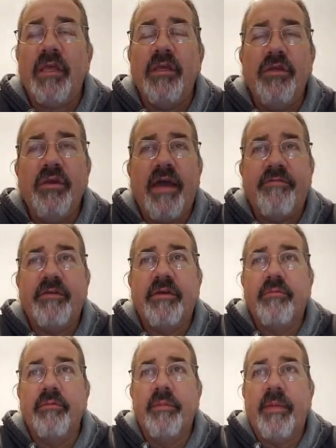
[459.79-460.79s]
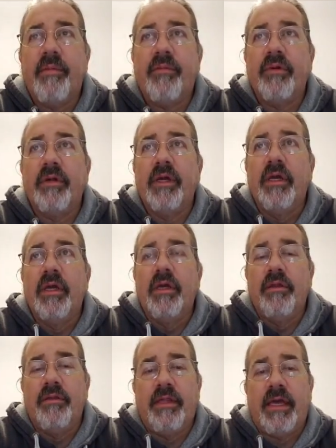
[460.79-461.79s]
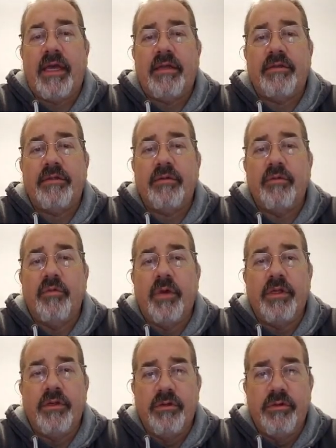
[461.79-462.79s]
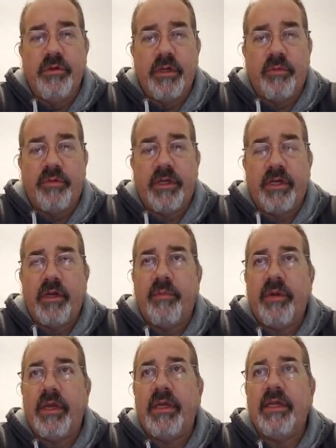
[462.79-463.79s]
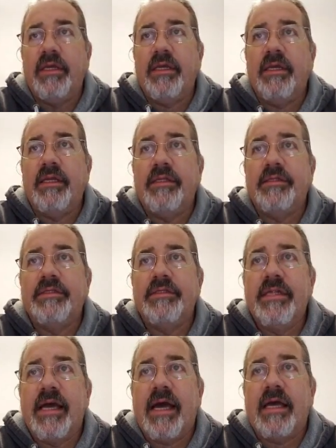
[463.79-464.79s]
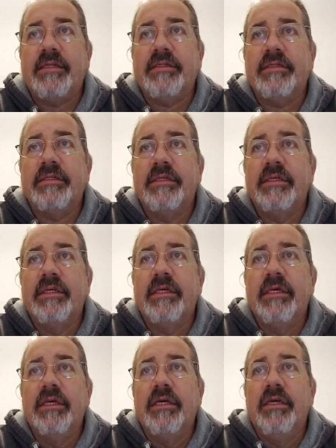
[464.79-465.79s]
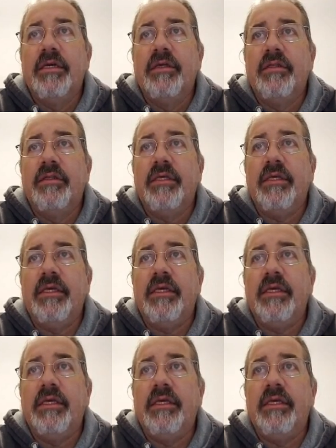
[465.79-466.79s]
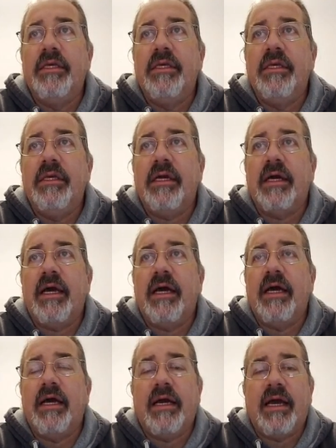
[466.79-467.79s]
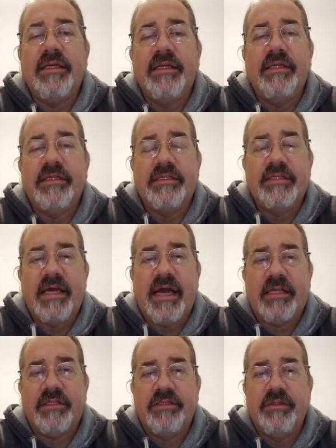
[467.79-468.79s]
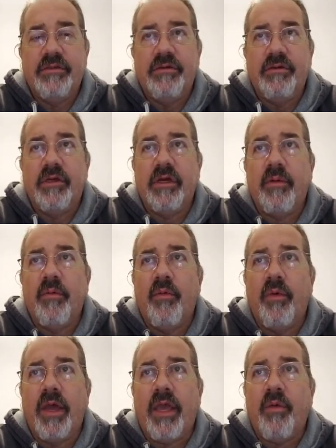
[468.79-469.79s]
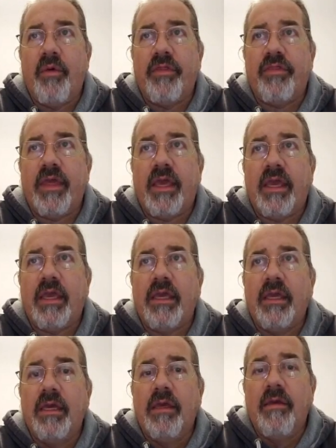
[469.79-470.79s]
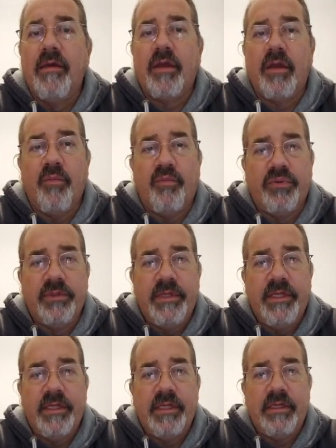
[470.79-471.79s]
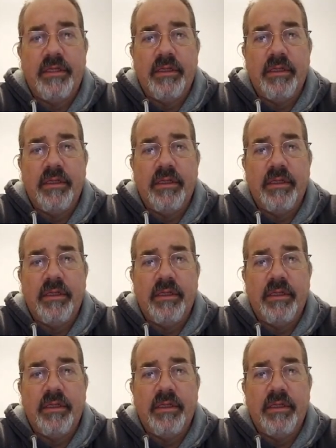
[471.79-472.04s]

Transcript: you have to remember that when you're doing a plein air painting, it is not, the idea is not to come away with a completed